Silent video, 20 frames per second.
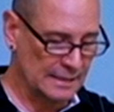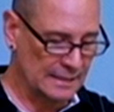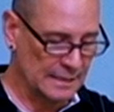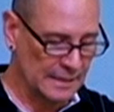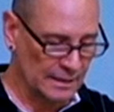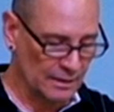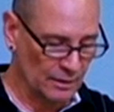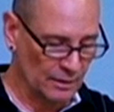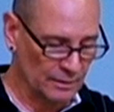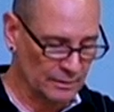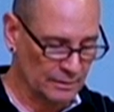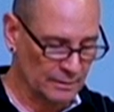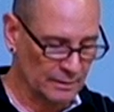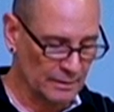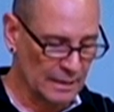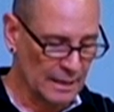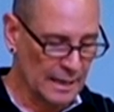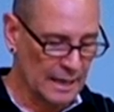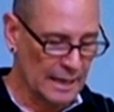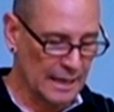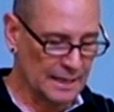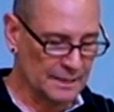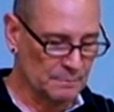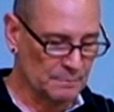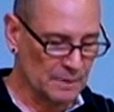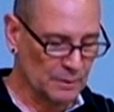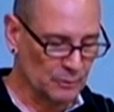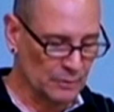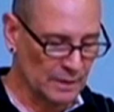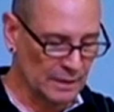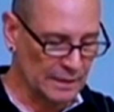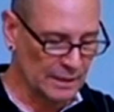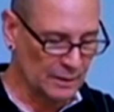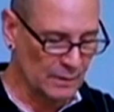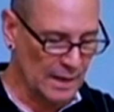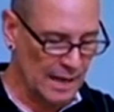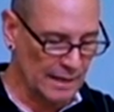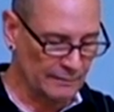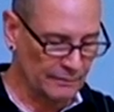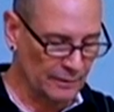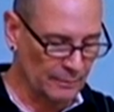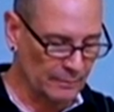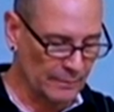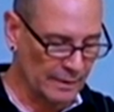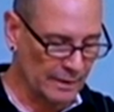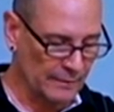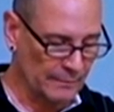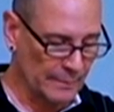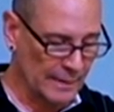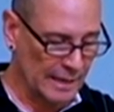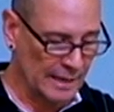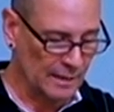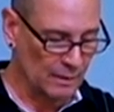years. It's been really great for me.